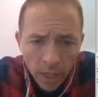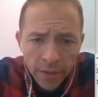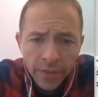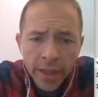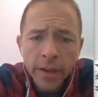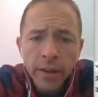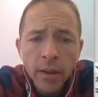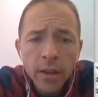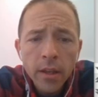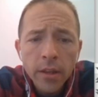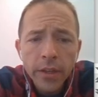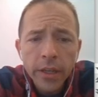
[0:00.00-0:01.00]
And then
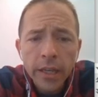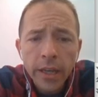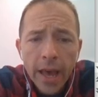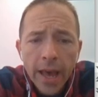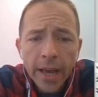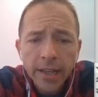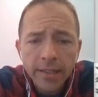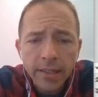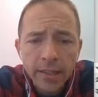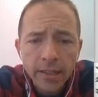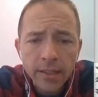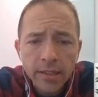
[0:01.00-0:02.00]
the
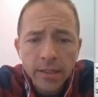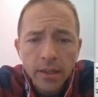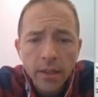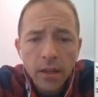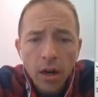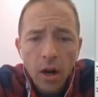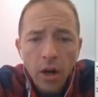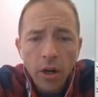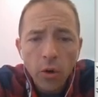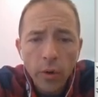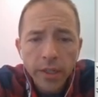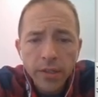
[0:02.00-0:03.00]
X's are
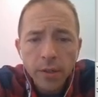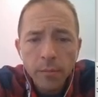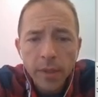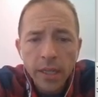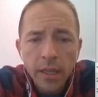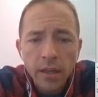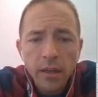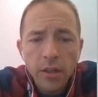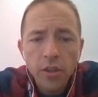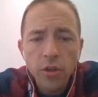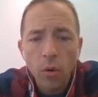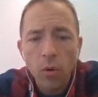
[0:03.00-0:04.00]
going to be
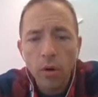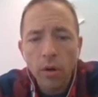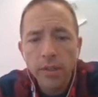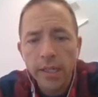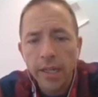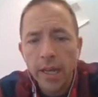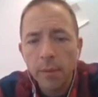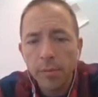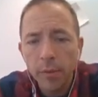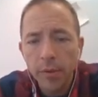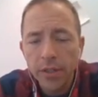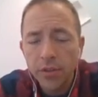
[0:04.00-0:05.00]
your DNA
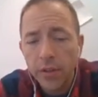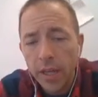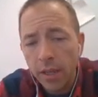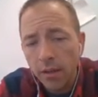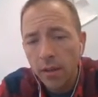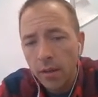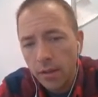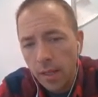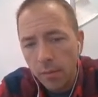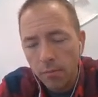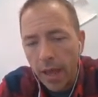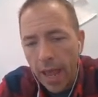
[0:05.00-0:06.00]
polymerase. So they
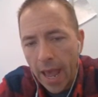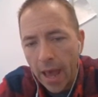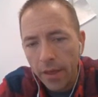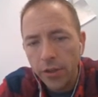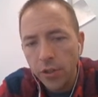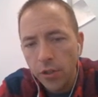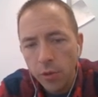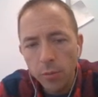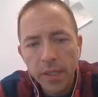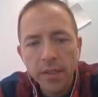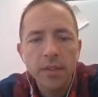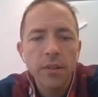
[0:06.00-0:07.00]
add the new
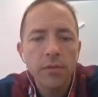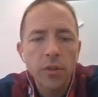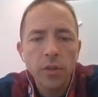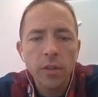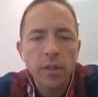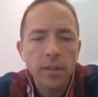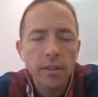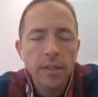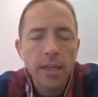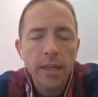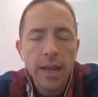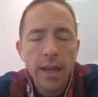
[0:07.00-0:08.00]
pieces of
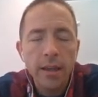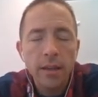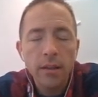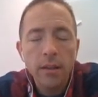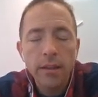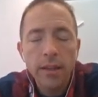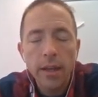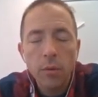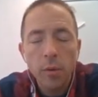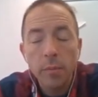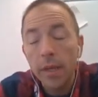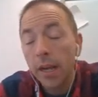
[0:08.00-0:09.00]
DNA that
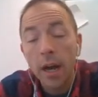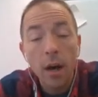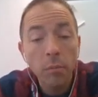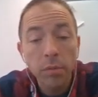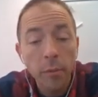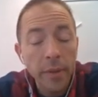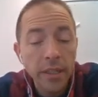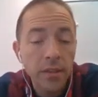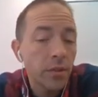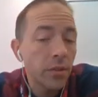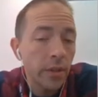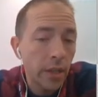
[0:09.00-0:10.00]
would be a complement
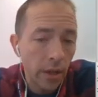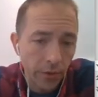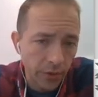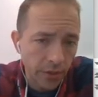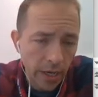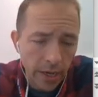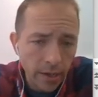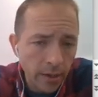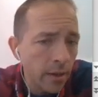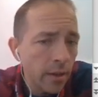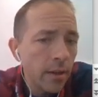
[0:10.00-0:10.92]
to the other side.